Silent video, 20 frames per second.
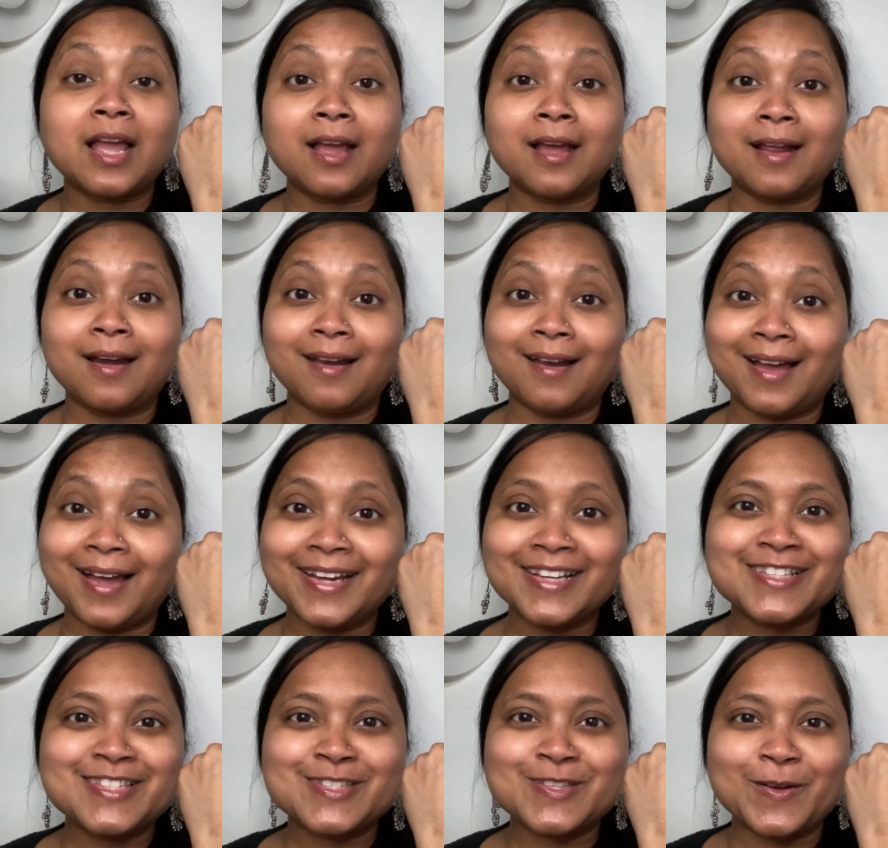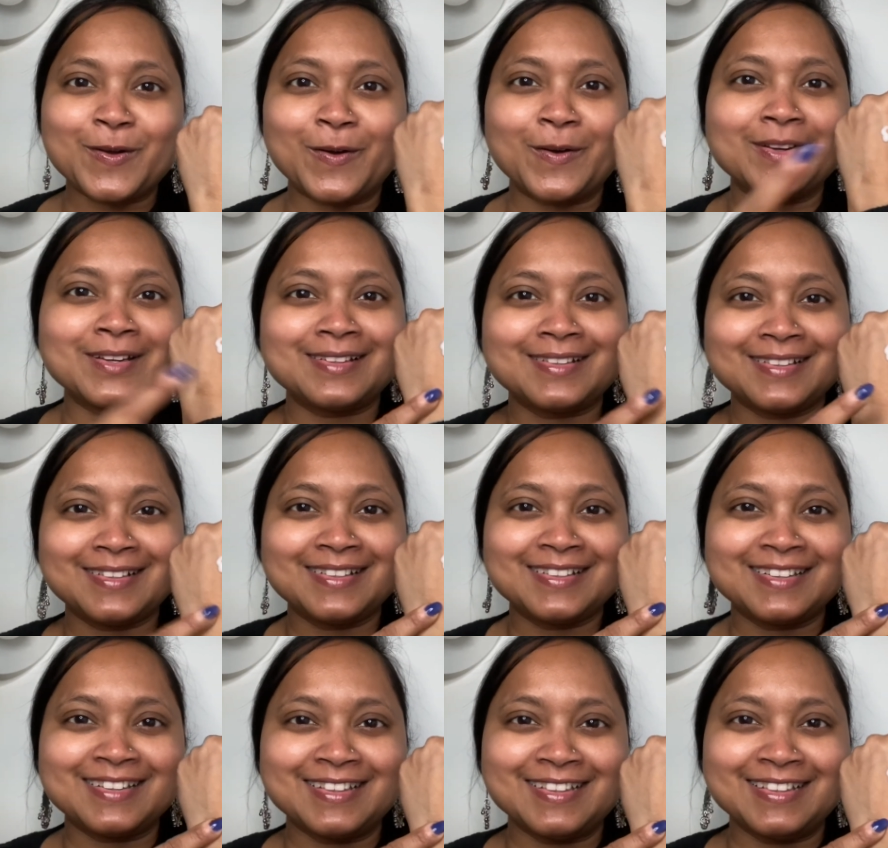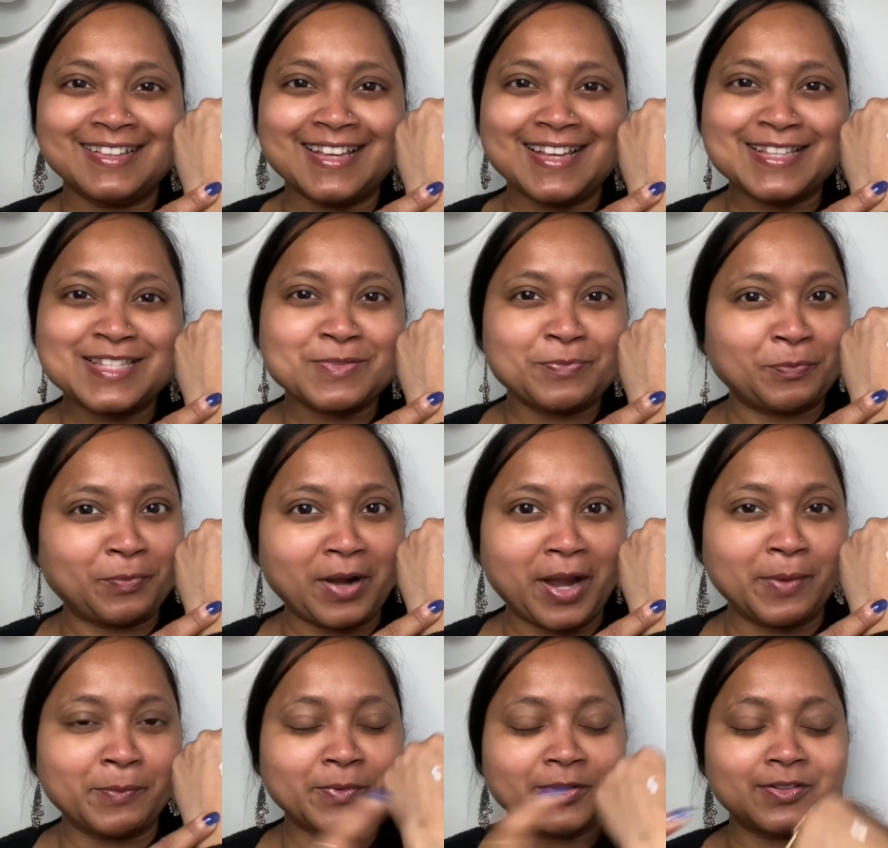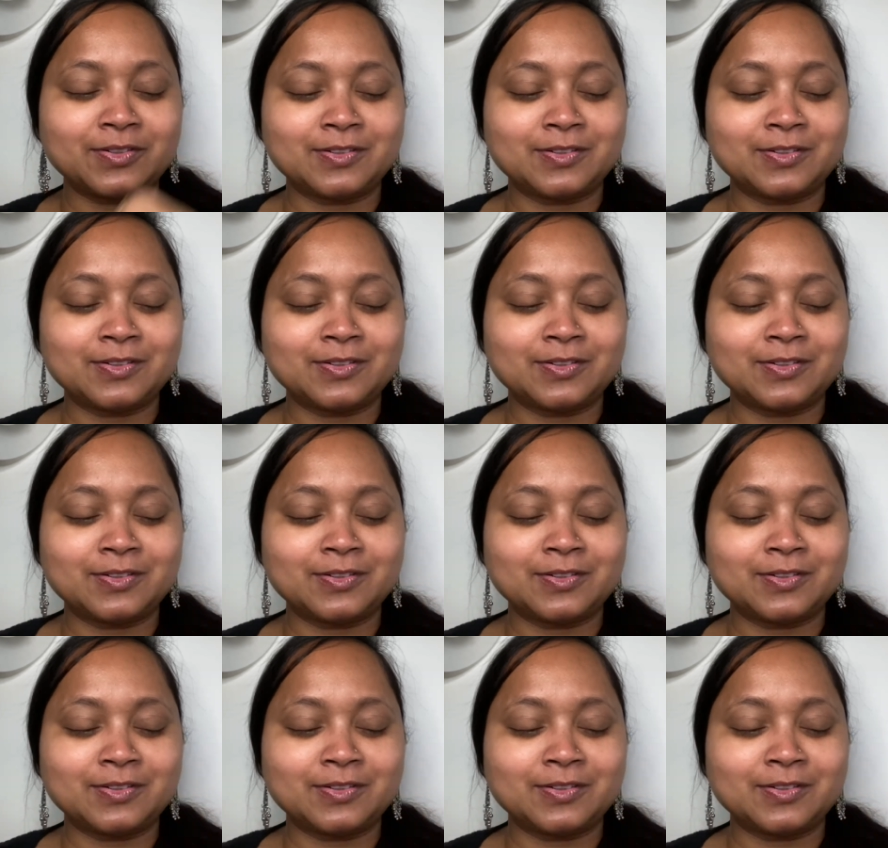glides on this primer.